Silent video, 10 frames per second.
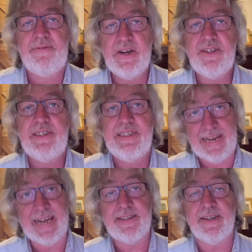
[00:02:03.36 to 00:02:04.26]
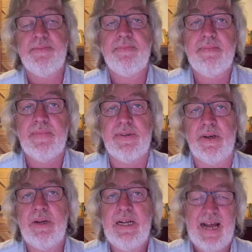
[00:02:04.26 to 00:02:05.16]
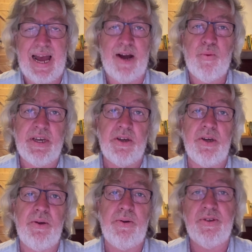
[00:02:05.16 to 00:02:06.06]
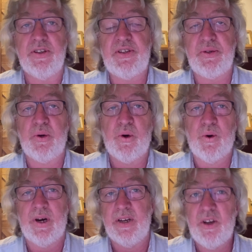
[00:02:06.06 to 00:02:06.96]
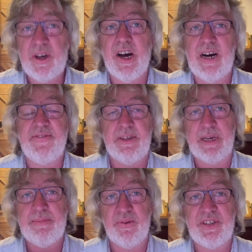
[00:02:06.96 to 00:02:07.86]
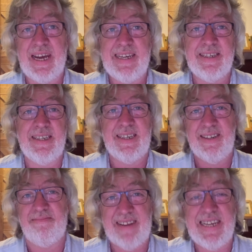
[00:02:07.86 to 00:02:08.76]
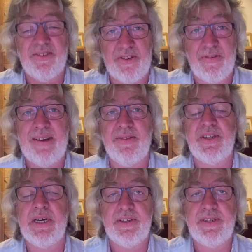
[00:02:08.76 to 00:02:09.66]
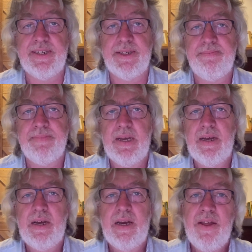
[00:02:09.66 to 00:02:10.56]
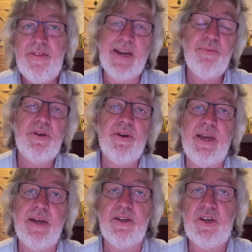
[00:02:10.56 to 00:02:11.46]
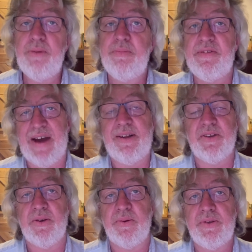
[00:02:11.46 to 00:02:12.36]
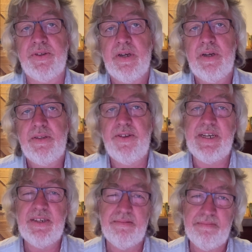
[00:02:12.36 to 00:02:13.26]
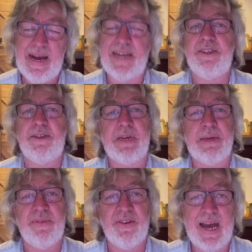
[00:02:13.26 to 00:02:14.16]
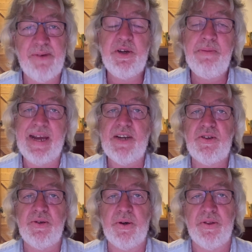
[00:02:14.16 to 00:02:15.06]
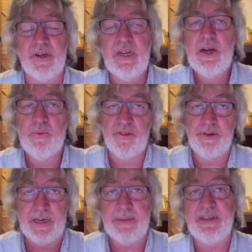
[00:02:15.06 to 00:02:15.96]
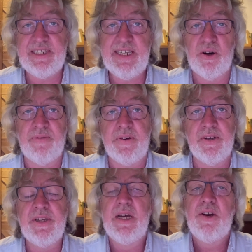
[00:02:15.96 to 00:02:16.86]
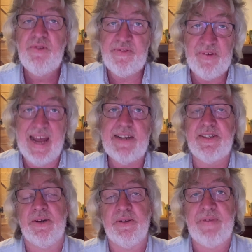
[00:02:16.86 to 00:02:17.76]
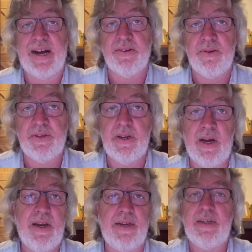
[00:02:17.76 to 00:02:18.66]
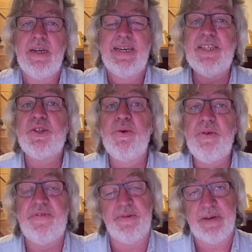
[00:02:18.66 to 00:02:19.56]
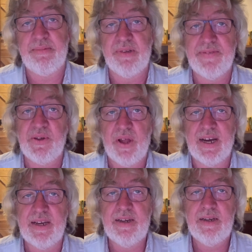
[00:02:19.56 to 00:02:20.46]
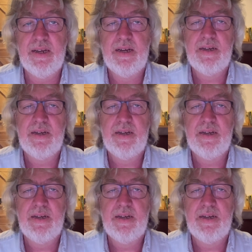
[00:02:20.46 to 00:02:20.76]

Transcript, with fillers: First, data. So, how we use and store and look after people's data and data around the services. Then, we're looking at human values the things that matter to people and how we can make sure that what the BBC offers reflects those values and, and is good for people, if you like.